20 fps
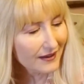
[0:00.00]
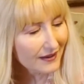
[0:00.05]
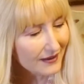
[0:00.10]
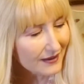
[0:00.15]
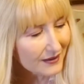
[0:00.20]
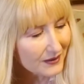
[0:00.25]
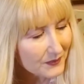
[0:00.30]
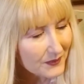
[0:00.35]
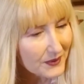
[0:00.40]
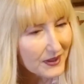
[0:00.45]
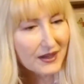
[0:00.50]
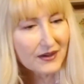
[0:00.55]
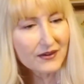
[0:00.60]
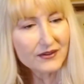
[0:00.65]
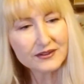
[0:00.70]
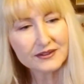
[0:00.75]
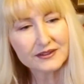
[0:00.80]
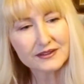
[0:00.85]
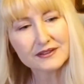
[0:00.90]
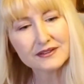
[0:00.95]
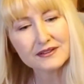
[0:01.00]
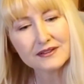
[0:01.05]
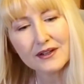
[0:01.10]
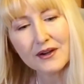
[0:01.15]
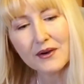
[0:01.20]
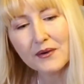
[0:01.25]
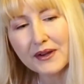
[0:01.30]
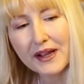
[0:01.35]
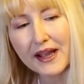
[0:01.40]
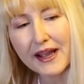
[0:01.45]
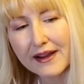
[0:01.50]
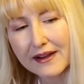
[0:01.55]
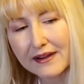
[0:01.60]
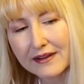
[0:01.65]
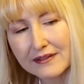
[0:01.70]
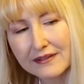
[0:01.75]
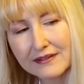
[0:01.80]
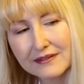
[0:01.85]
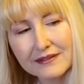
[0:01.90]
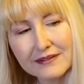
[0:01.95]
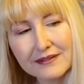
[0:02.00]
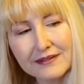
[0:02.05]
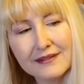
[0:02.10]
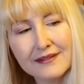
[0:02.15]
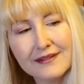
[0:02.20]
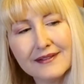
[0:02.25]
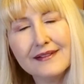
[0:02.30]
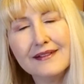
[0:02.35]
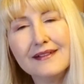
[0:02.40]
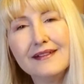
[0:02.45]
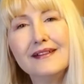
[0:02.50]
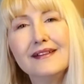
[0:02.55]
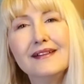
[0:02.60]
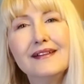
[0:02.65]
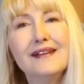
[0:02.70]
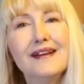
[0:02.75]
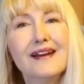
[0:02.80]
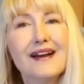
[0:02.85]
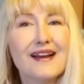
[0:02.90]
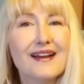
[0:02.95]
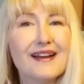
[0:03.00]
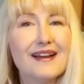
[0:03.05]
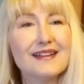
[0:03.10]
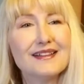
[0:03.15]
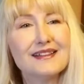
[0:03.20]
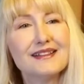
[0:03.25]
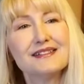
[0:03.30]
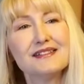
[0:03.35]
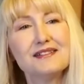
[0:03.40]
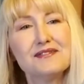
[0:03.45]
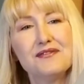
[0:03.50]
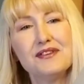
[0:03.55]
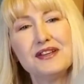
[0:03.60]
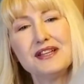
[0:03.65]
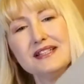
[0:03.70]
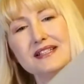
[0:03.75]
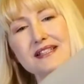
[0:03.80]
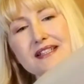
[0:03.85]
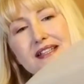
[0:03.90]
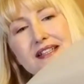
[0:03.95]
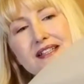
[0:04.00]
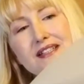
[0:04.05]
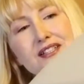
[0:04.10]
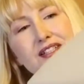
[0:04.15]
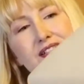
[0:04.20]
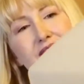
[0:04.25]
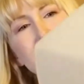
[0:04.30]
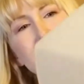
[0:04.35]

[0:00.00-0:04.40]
And what else? Okay. I got this vintage